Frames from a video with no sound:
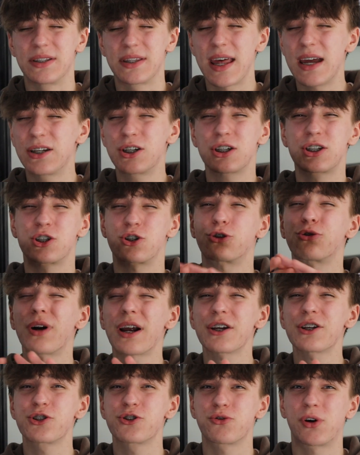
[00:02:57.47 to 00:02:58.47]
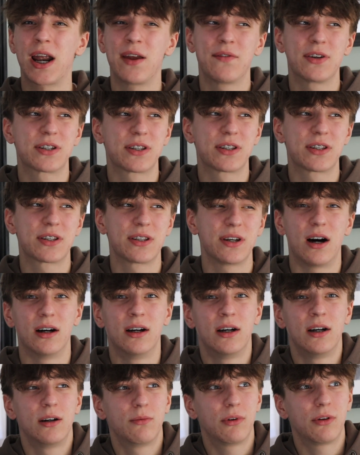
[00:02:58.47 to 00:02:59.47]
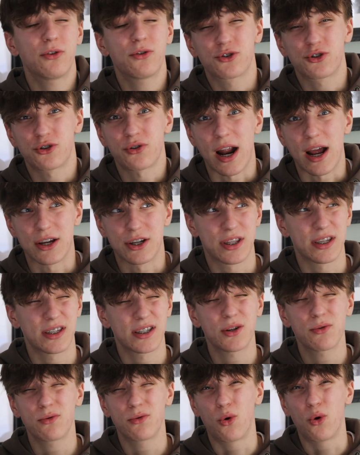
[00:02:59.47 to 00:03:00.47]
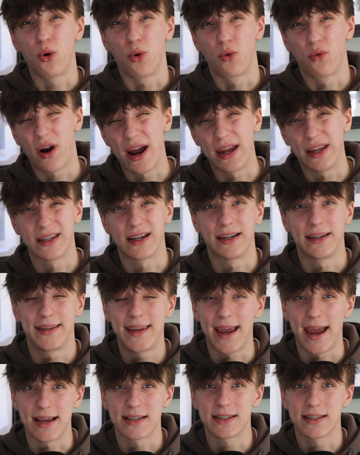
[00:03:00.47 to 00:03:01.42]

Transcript: They're just trash drivers that are, well, not trash, they're still alright, I guess.